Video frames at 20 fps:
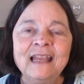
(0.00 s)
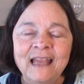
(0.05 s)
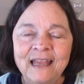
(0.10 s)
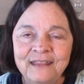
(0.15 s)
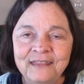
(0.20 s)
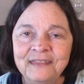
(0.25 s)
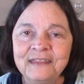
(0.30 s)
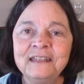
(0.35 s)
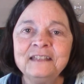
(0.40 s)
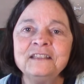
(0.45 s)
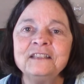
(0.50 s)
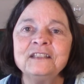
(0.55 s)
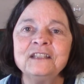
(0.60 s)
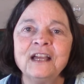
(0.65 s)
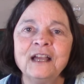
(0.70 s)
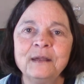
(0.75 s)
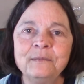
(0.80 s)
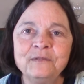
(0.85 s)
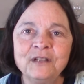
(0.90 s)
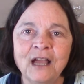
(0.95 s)
and this
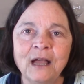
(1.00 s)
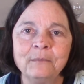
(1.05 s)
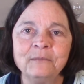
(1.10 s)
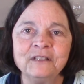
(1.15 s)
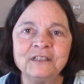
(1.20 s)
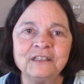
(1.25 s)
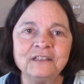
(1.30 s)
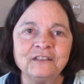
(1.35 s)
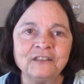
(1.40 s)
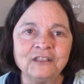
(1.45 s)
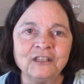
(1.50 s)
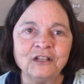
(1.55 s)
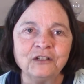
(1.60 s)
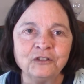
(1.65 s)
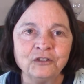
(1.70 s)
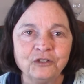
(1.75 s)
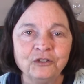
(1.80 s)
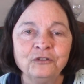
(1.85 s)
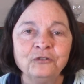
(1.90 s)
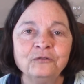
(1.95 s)
time Thomas is there
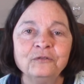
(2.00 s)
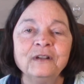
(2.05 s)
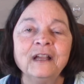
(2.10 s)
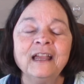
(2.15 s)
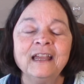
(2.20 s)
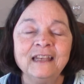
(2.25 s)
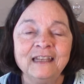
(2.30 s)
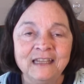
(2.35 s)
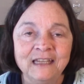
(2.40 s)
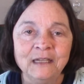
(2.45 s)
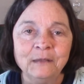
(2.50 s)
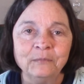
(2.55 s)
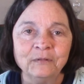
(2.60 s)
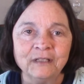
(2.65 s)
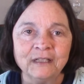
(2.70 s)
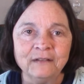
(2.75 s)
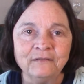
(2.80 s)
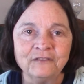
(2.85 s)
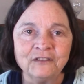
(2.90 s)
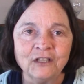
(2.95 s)
too, and he
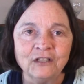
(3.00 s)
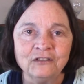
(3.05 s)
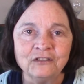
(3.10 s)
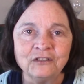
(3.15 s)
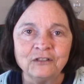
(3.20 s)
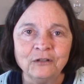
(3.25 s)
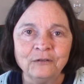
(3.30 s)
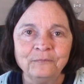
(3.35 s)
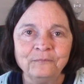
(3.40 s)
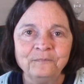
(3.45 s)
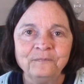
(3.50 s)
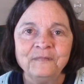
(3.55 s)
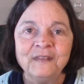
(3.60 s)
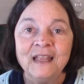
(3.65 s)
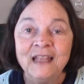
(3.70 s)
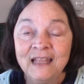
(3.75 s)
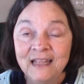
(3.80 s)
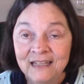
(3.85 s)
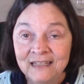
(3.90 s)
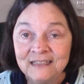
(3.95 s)
believes also.
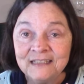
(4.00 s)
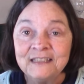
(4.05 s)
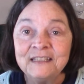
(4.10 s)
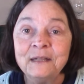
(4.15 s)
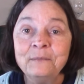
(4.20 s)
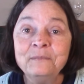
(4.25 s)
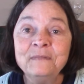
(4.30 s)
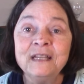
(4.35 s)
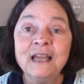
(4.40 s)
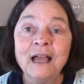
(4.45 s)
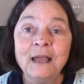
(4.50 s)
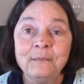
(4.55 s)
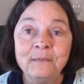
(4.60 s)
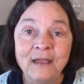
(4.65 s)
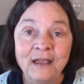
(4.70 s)
Sometime